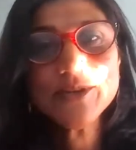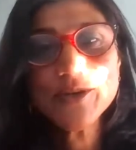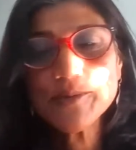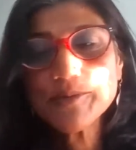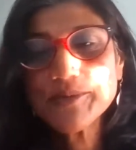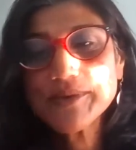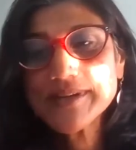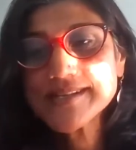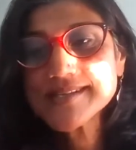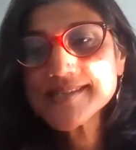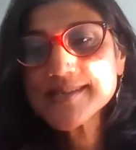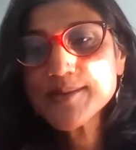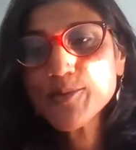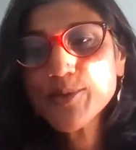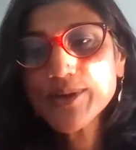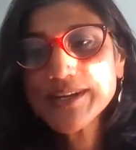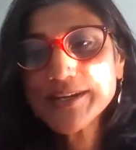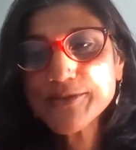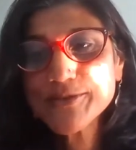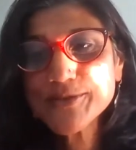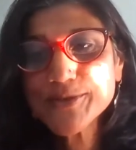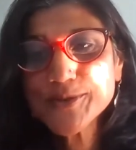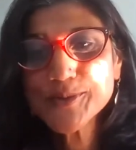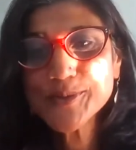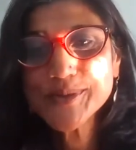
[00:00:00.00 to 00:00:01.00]
brings some
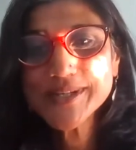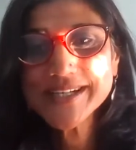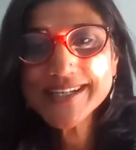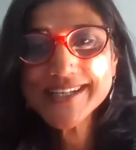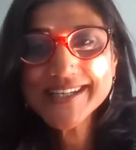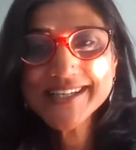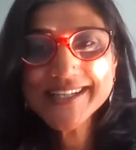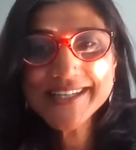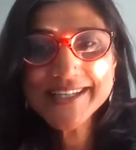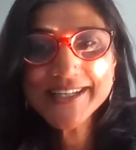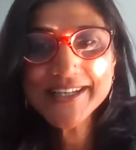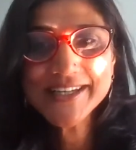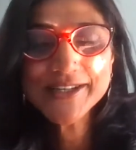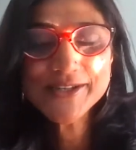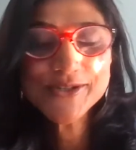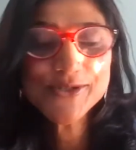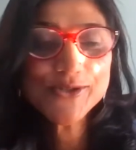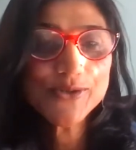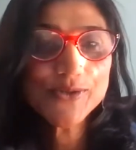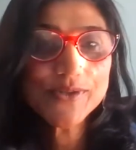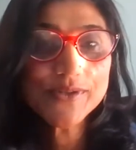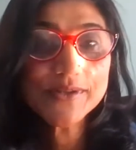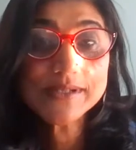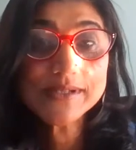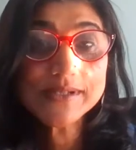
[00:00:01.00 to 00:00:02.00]
wonderful work
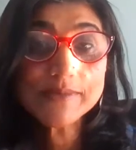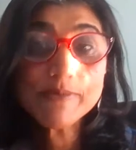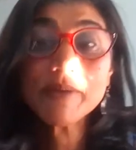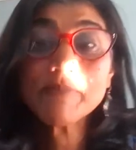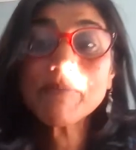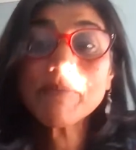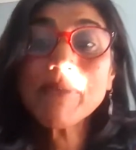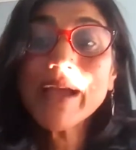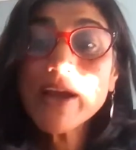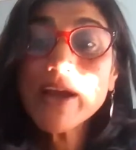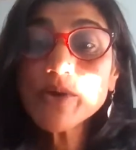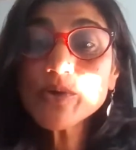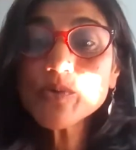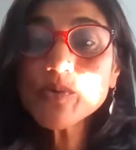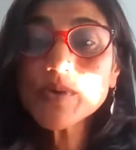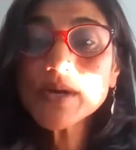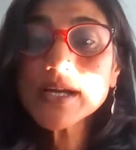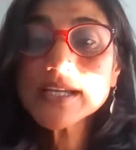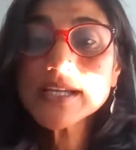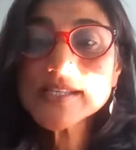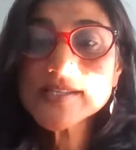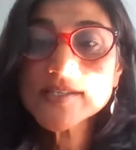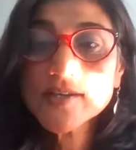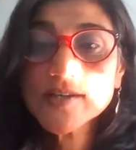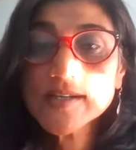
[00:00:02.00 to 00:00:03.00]
to the department. My own
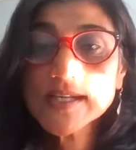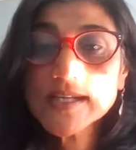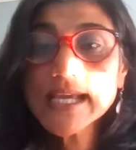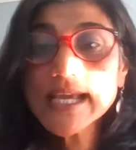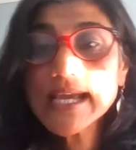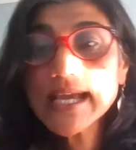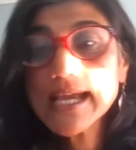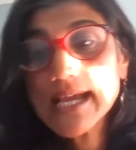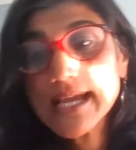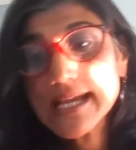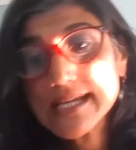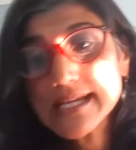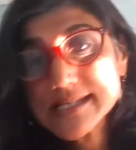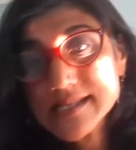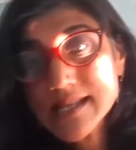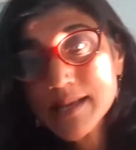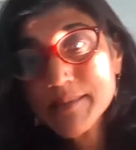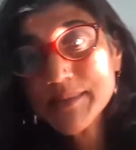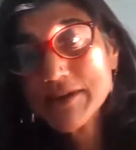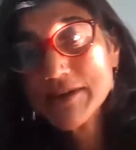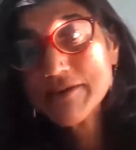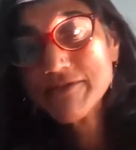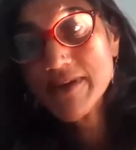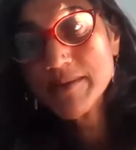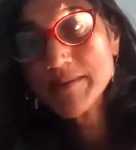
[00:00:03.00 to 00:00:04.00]
work is on
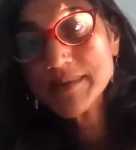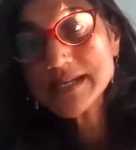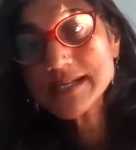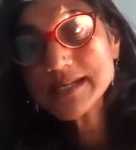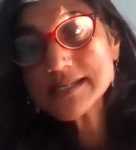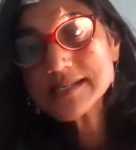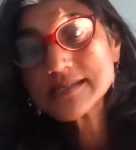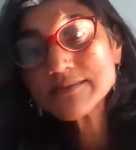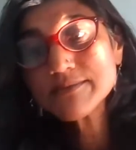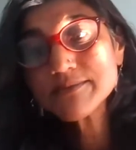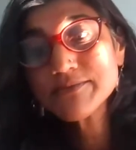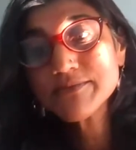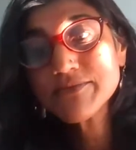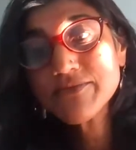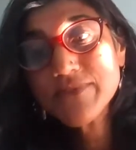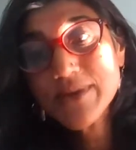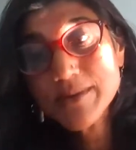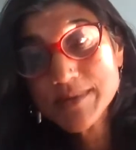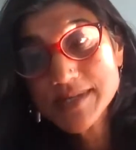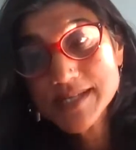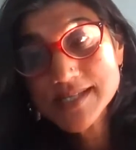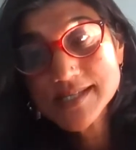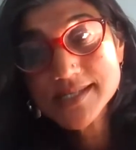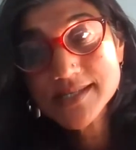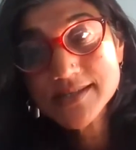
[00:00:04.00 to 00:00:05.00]
Islamic feminism,
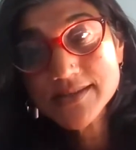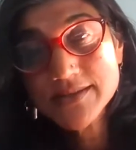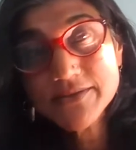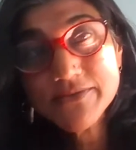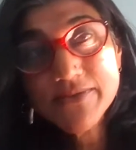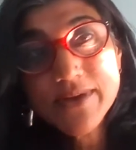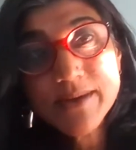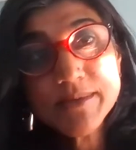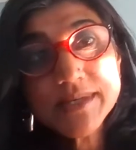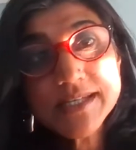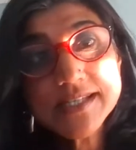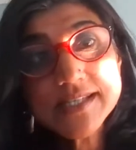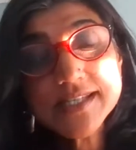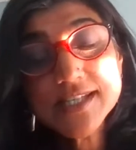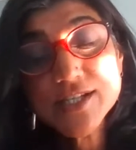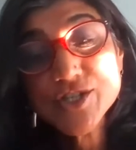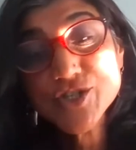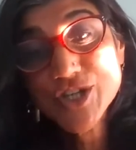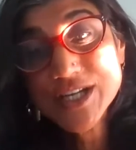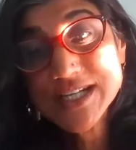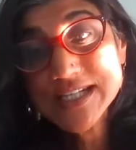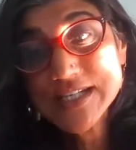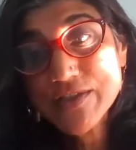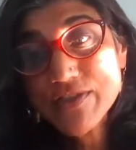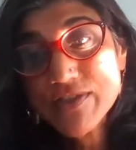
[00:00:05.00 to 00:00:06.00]
feminist and
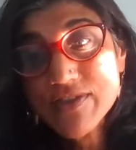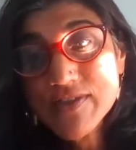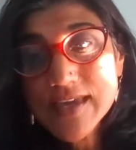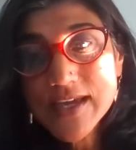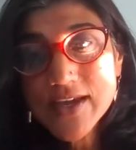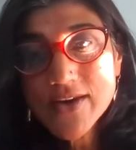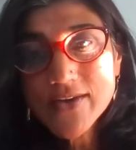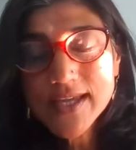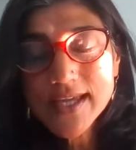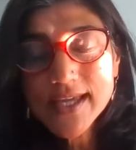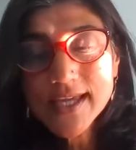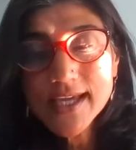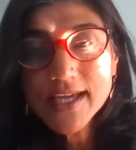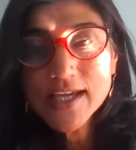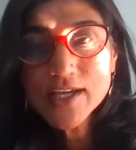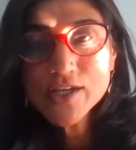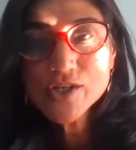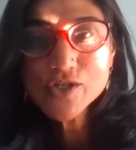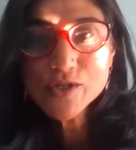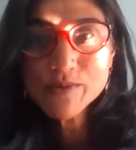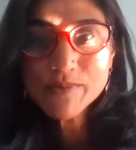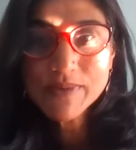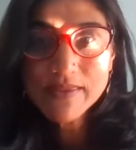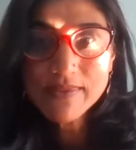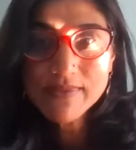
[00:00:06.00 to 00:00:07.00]
gender theory,
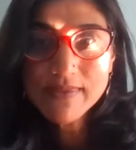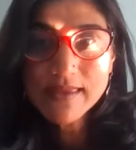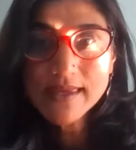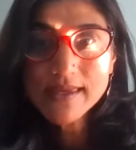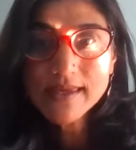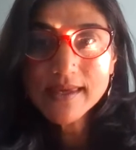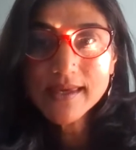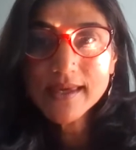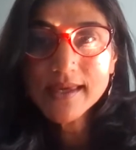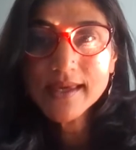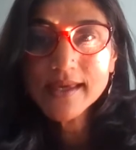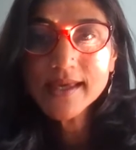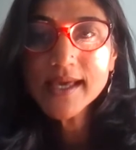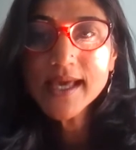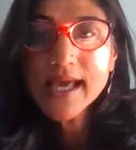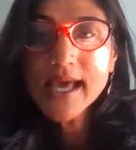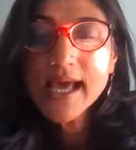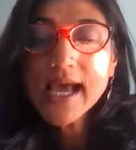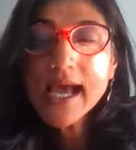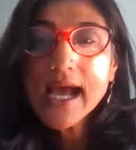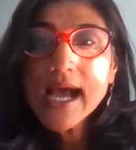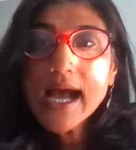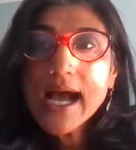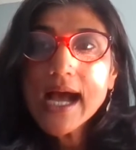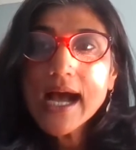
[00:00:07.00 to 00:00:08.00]
to be thinking
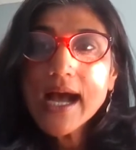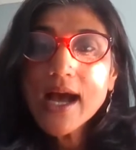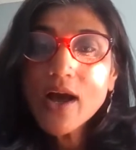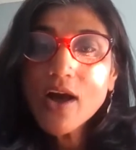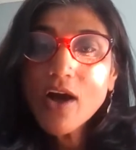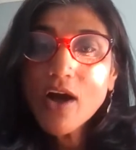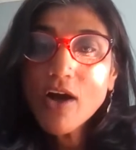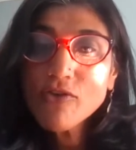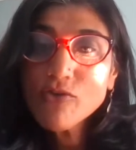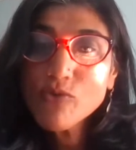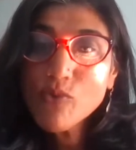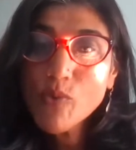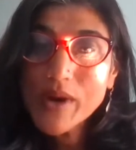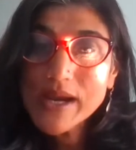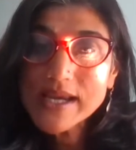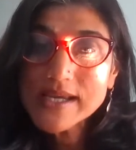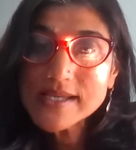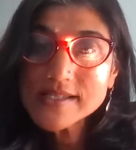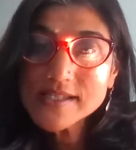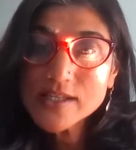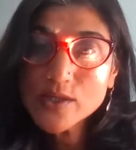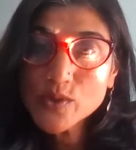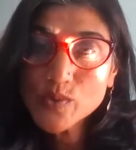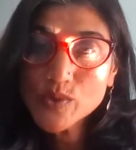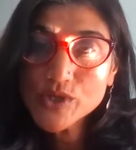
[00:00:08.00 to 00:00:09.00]
of
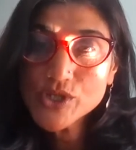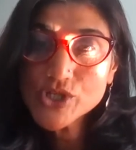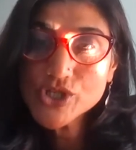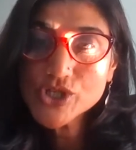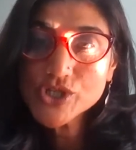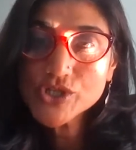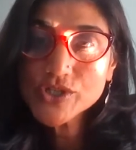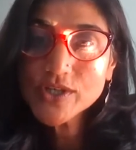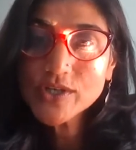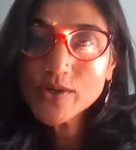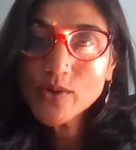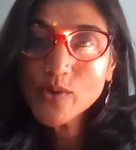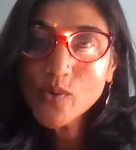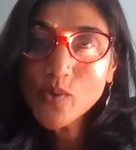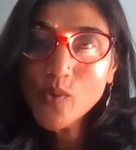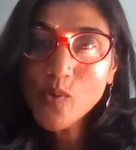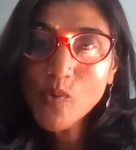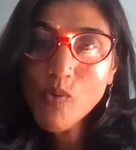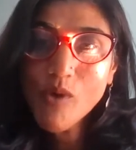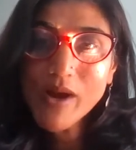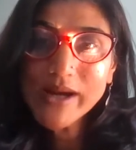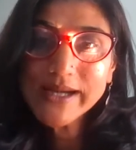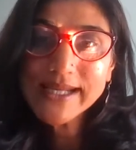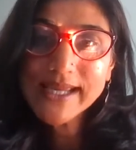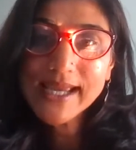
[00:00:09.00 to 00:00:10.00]
ways in which
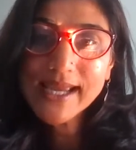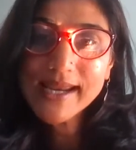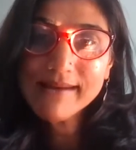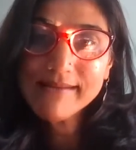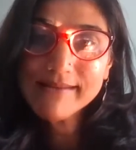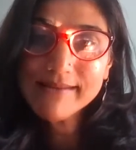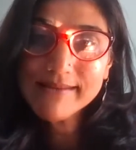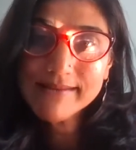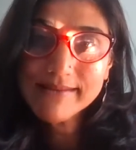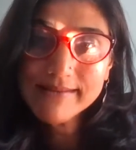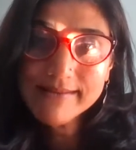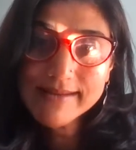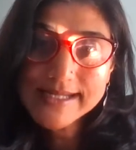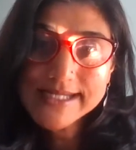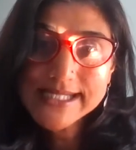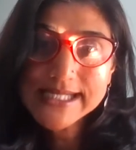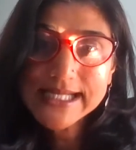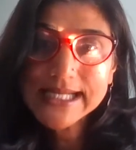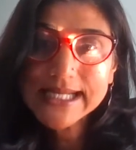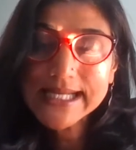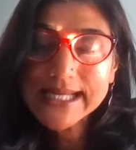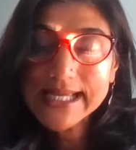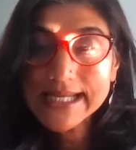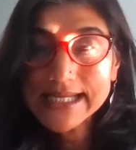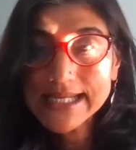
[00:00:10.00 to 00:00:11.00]
one can
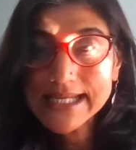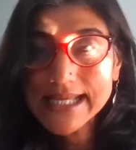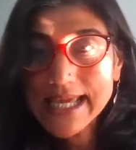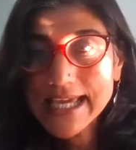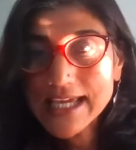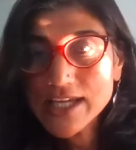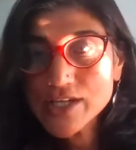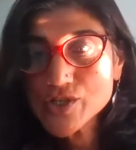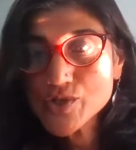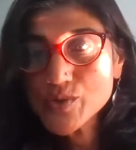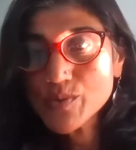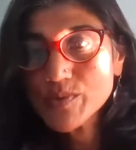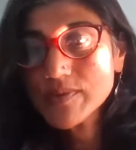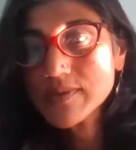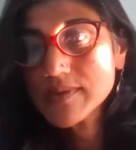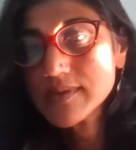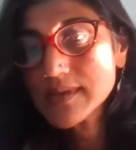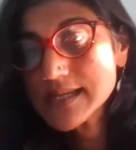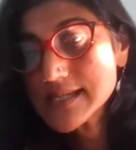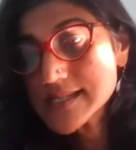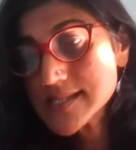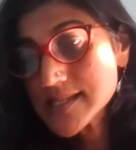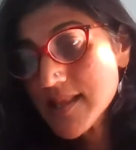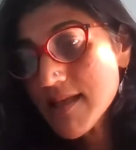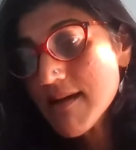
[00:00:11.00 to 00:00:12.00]
critically engage with
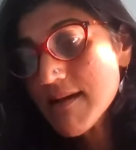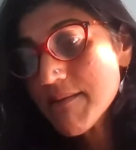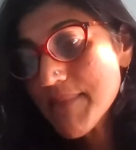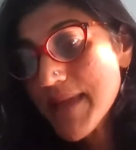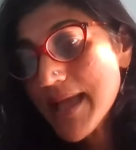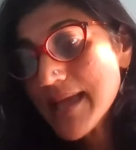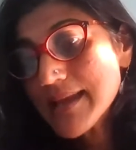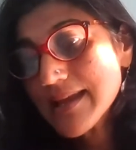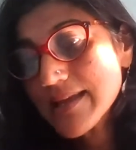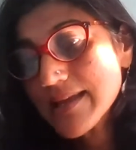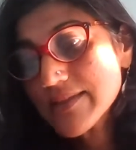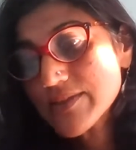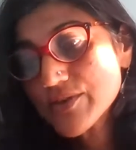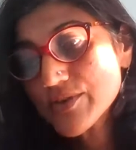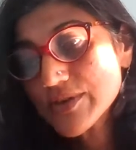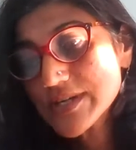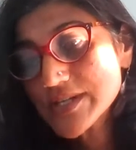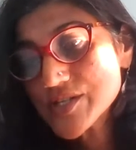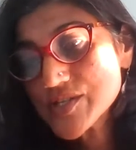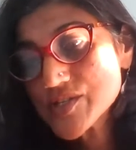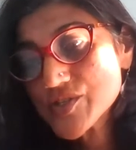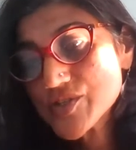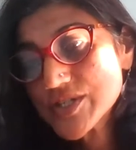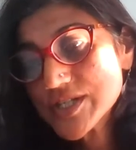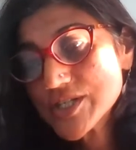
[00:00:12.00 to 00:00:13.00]
Islam and other
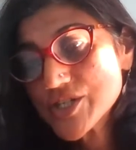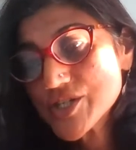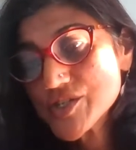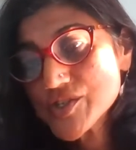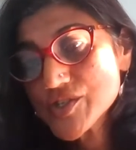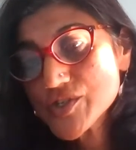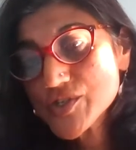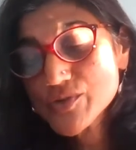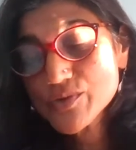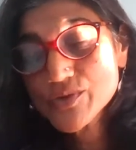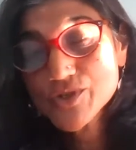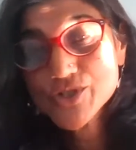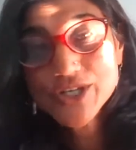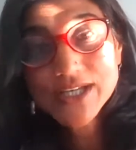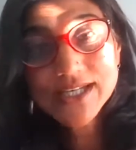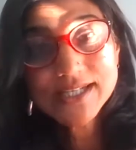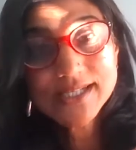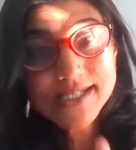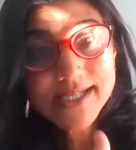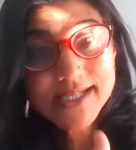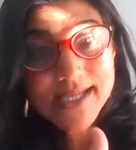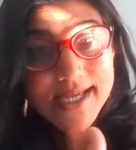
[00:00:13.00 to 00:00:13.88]
religious traditions through gender.